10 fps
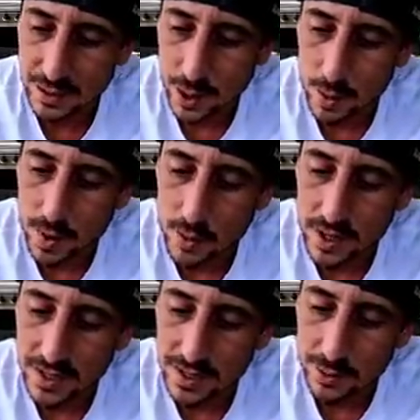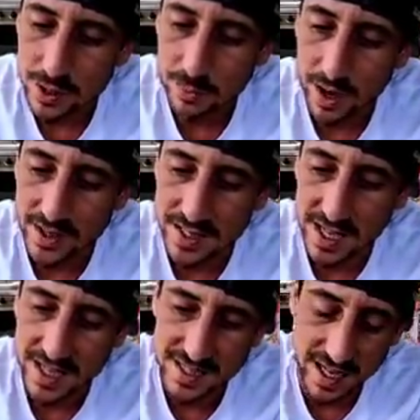No bonus, no surprise.
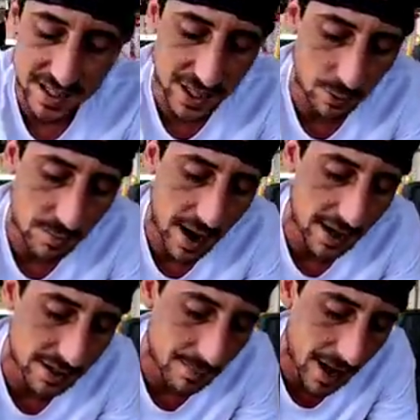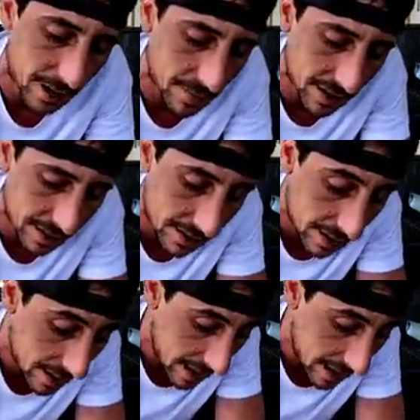Ticket six, can we back to back, man?